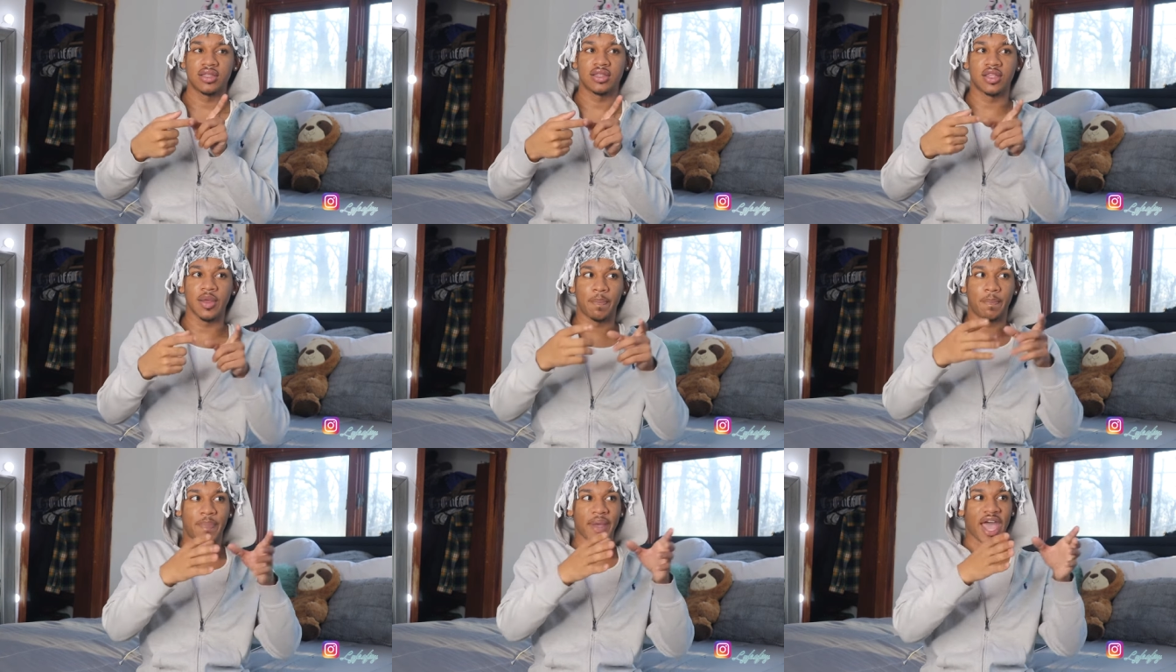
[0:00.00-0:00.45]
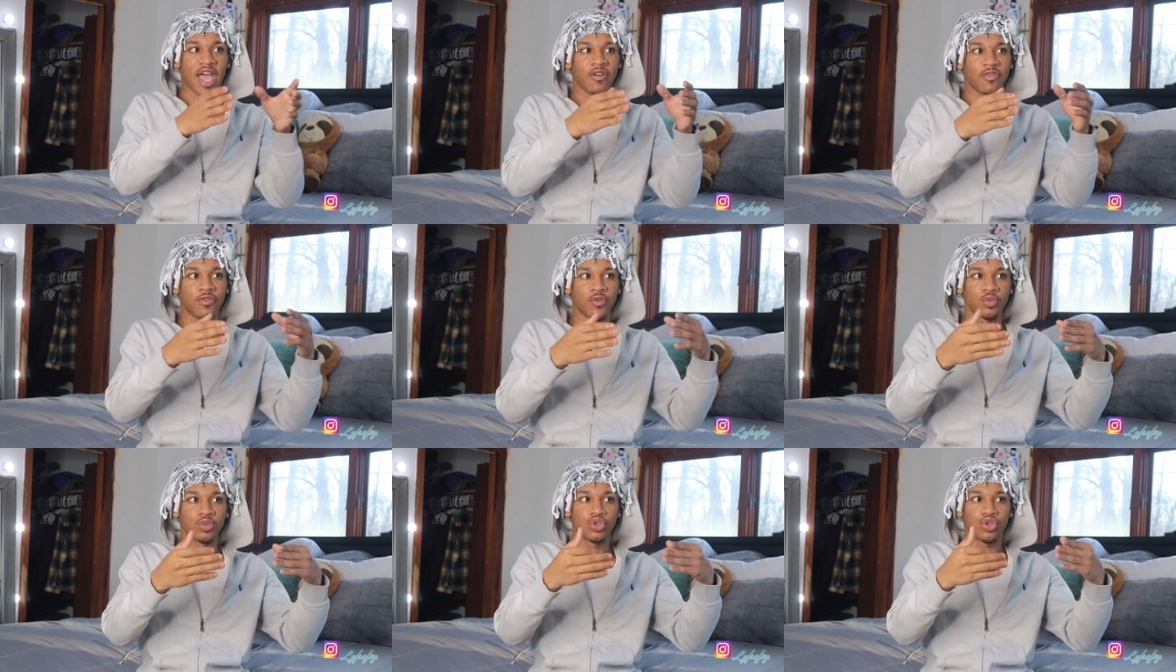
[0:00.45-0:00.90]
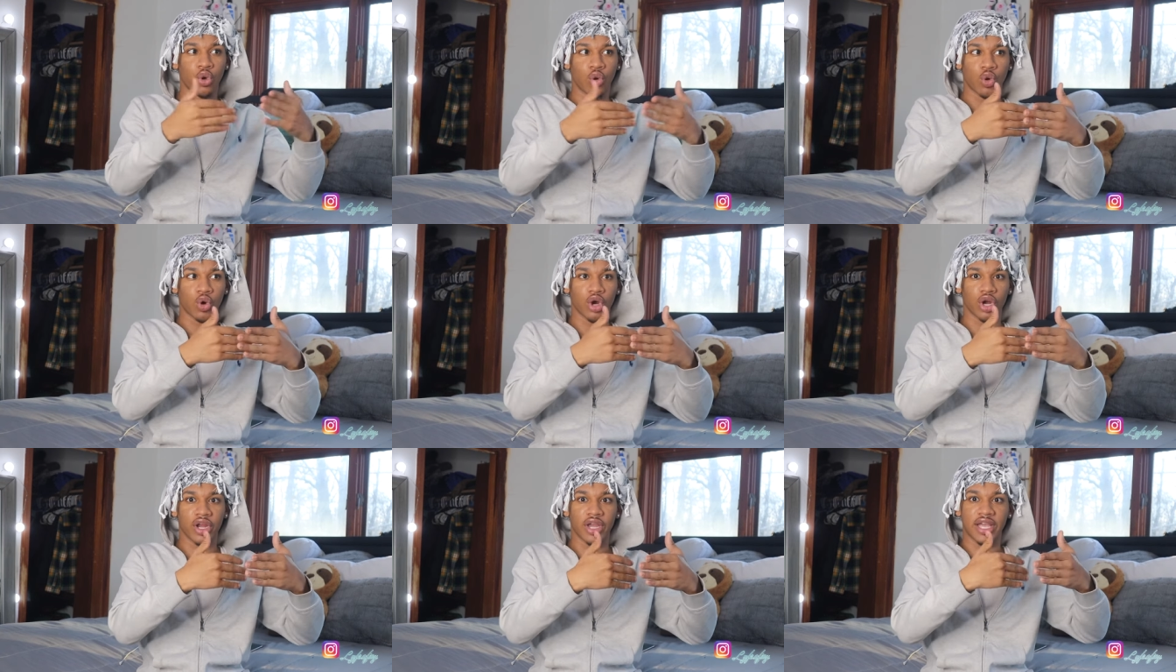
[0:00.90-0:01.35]
The bathroom
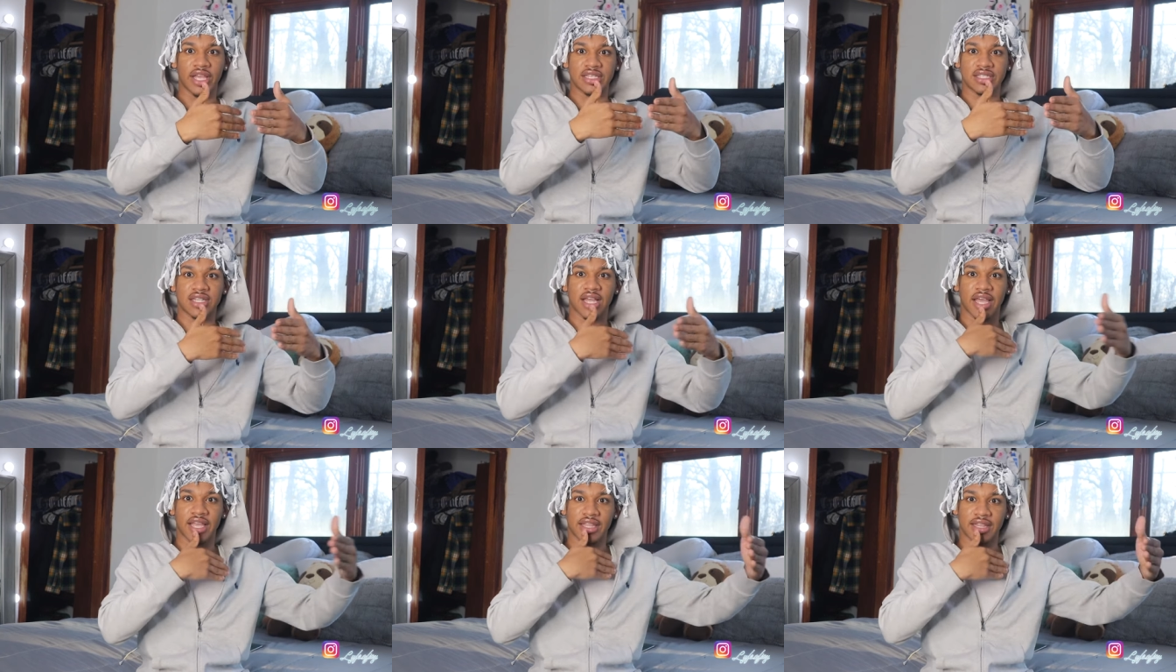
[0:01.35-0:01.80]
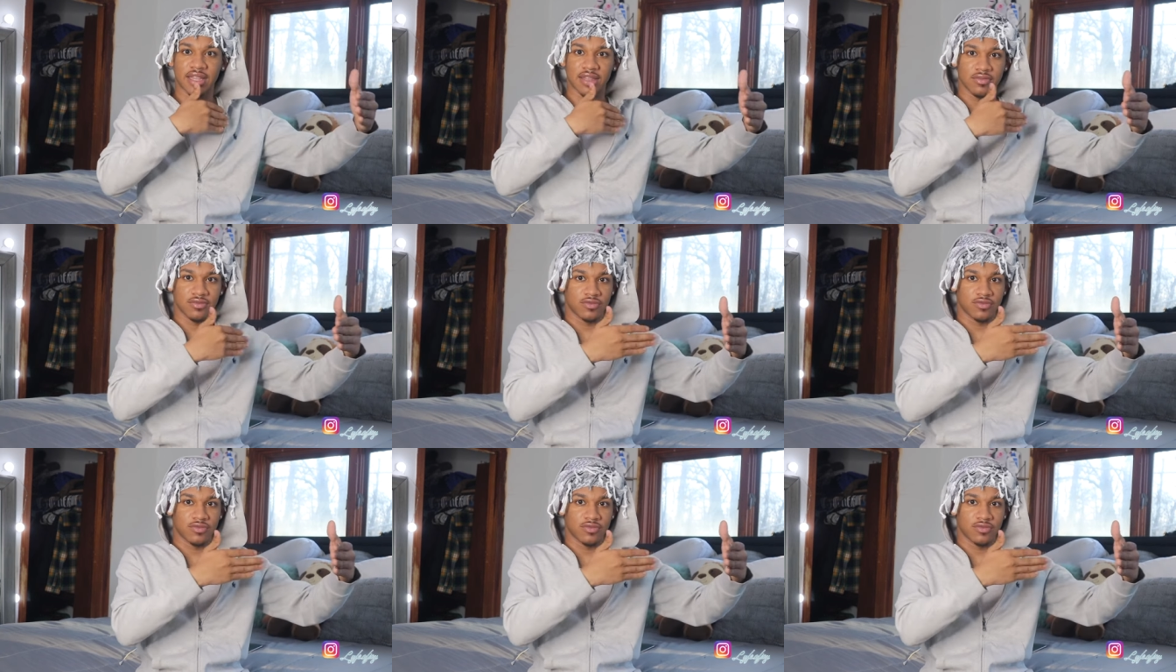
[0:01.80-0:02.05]
door is like